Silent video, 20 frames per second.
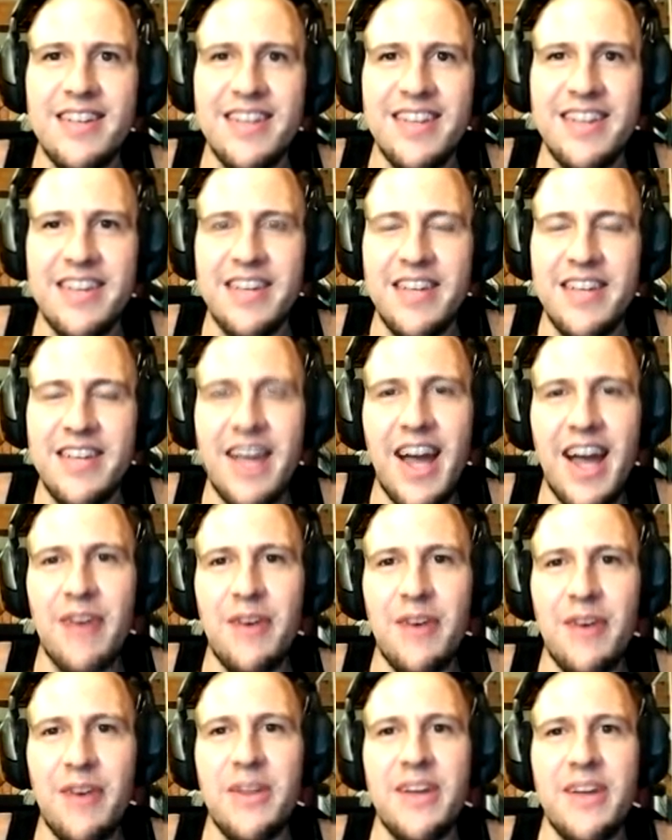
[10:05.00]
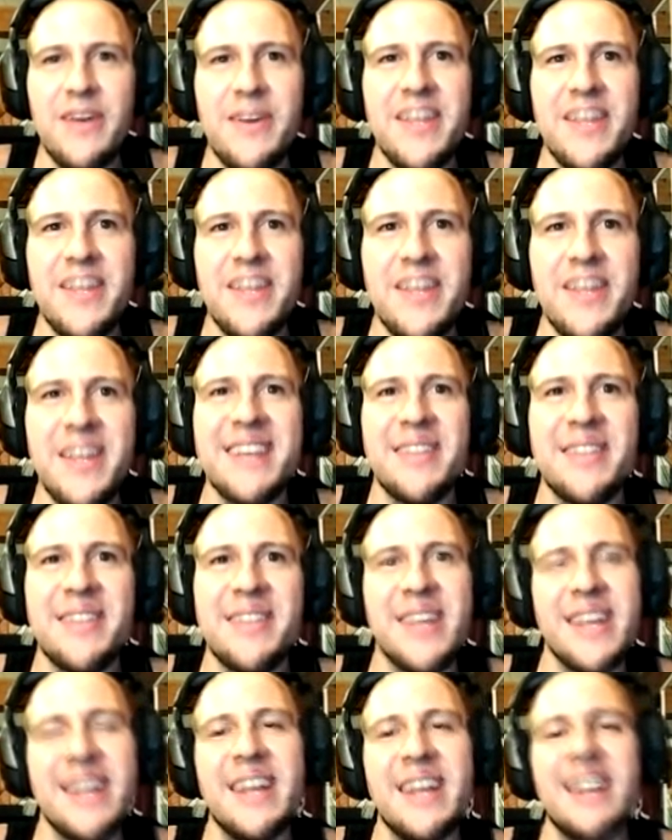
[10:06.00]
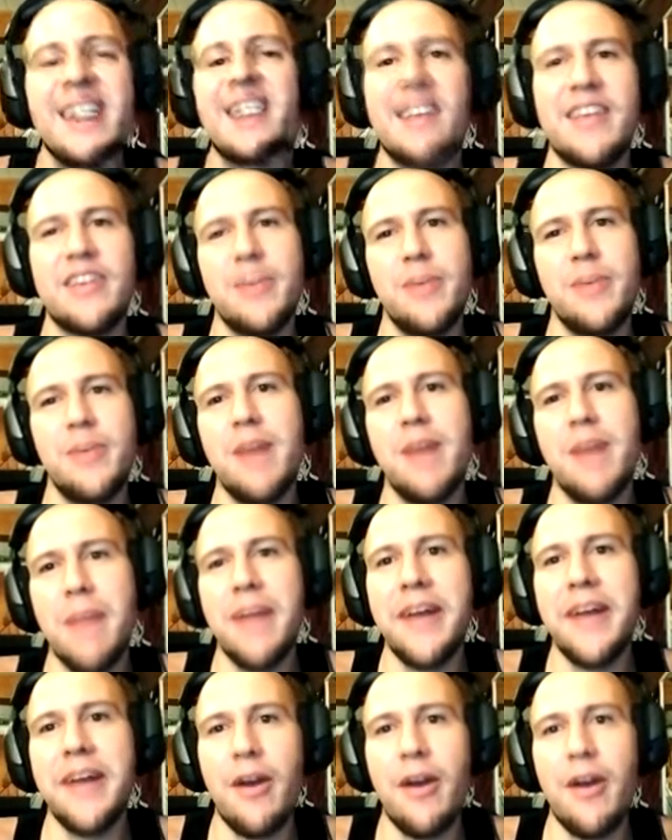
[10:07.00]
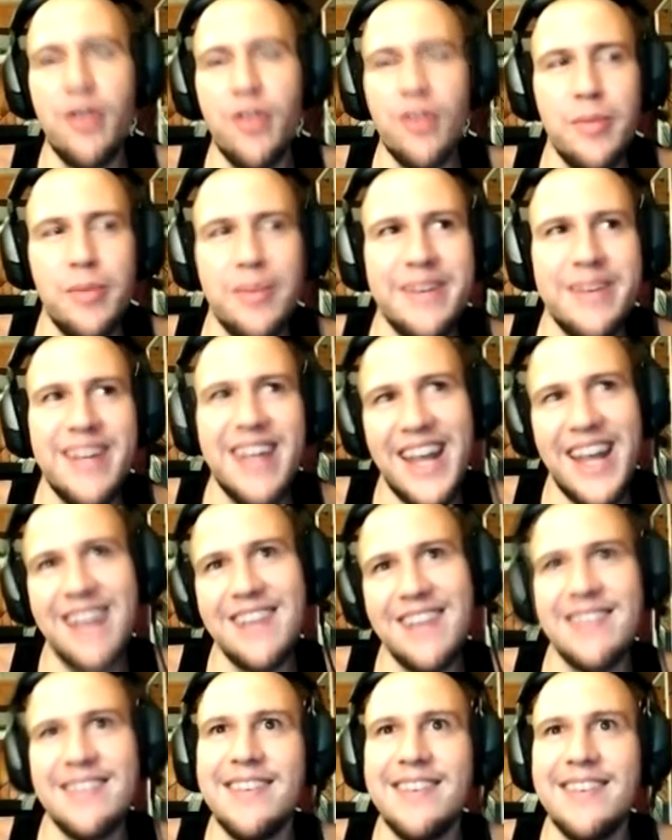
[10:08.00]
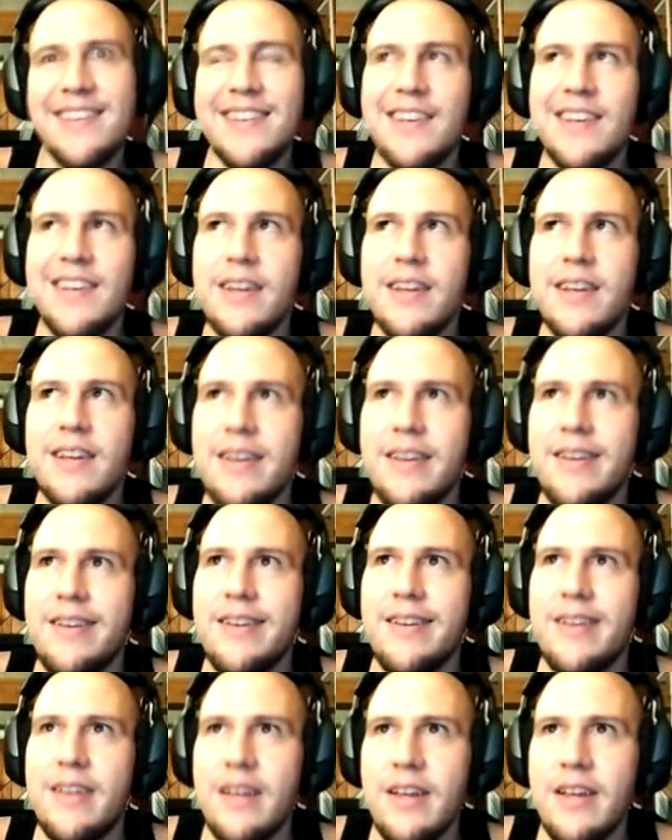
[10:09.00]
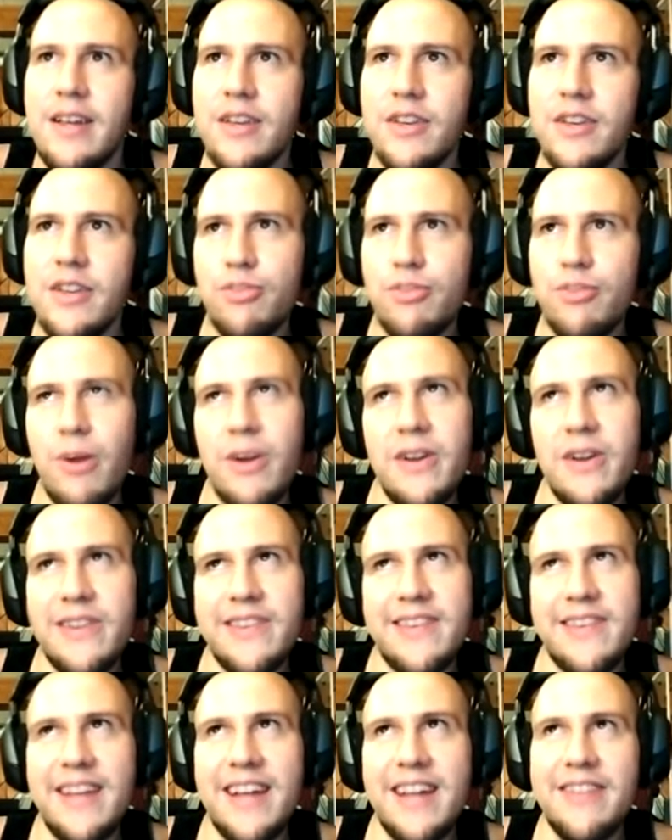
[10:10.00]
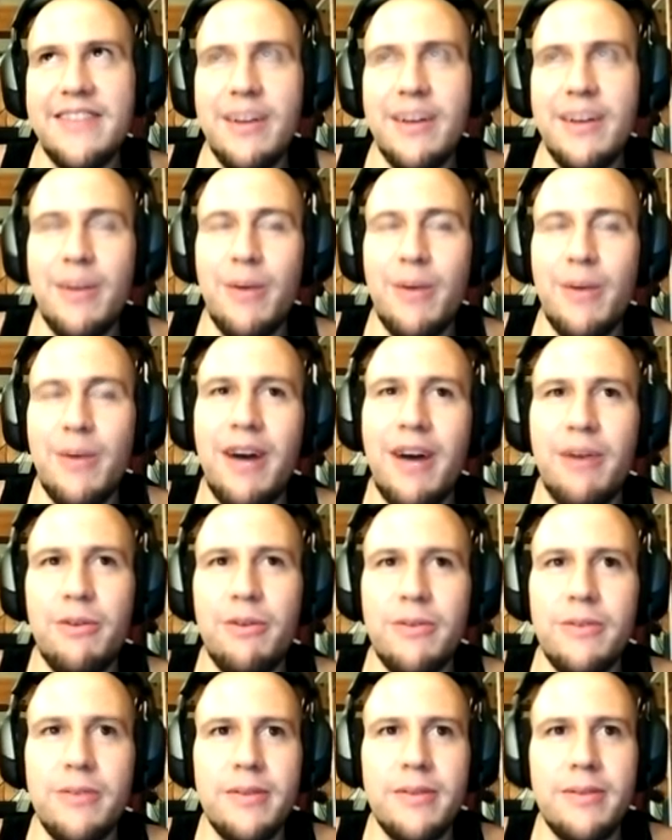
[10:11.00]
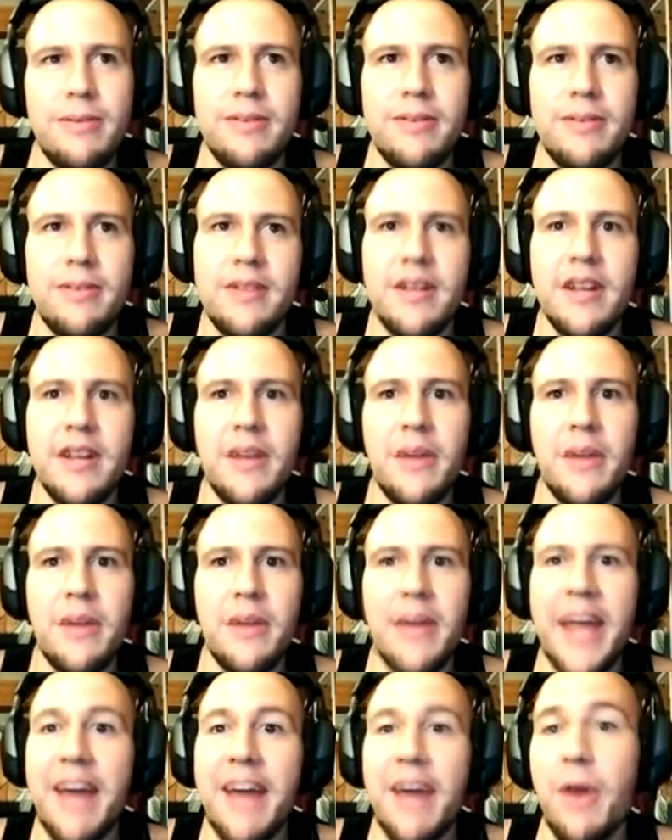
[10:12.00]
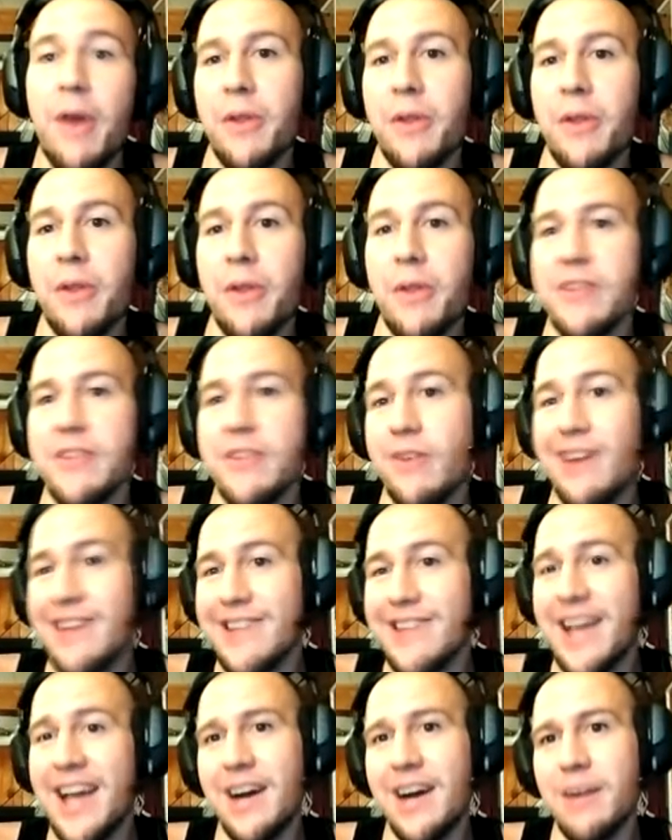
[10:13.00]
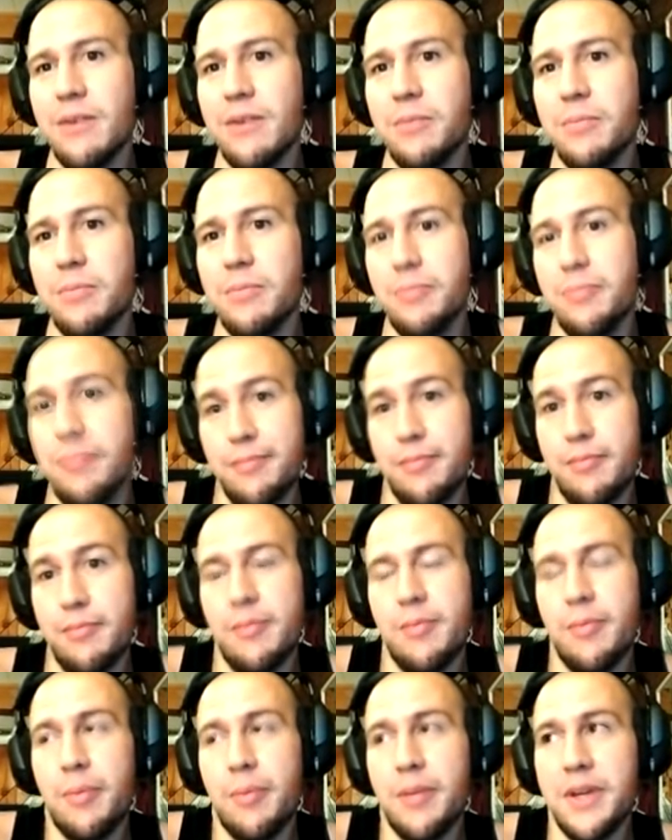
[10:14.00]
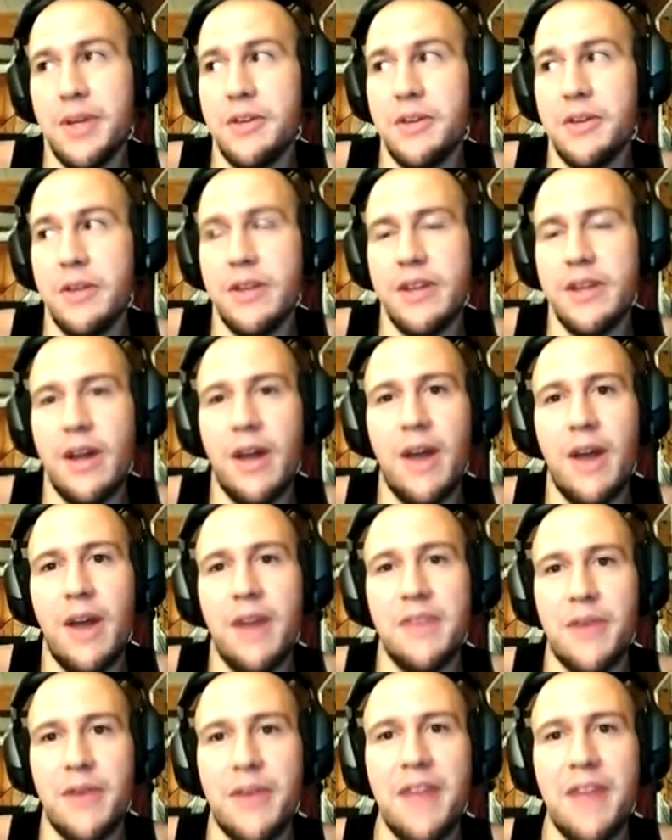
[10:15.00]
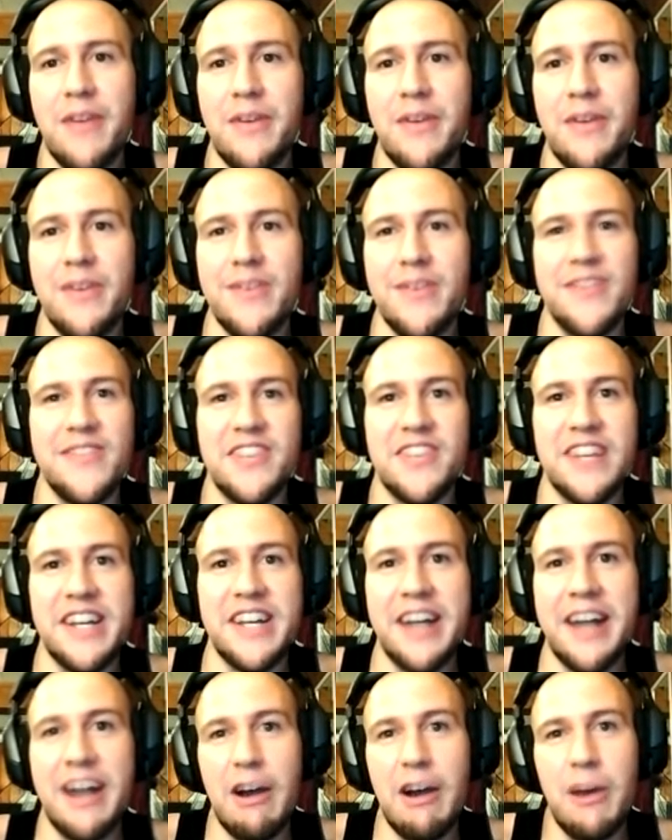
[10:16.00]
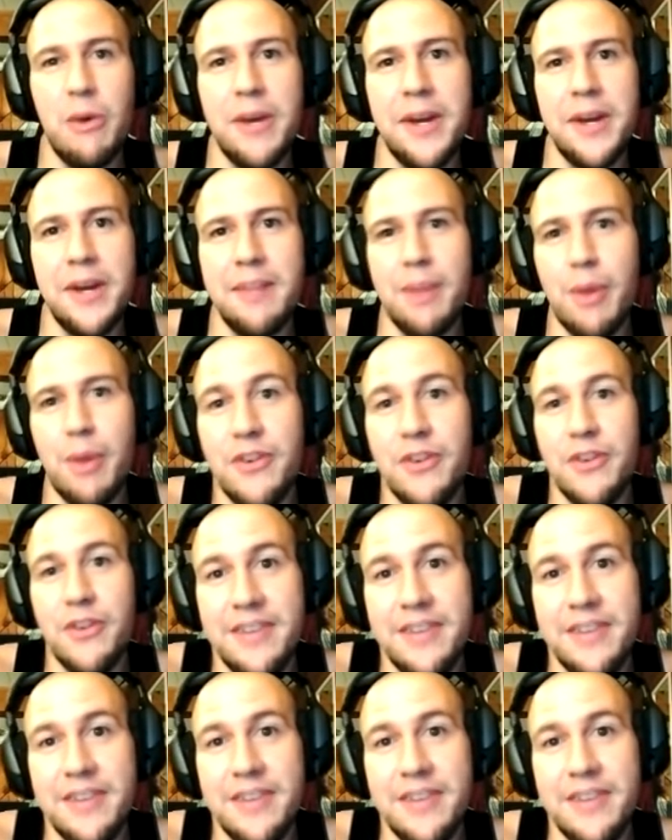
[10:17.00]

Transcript: yeah, well, well, and that's the thing. Uh, that's actually my main argument against. Yeah drugs is that it's like well you know they have all these laws now but you know i've never i've never even seen heroin in person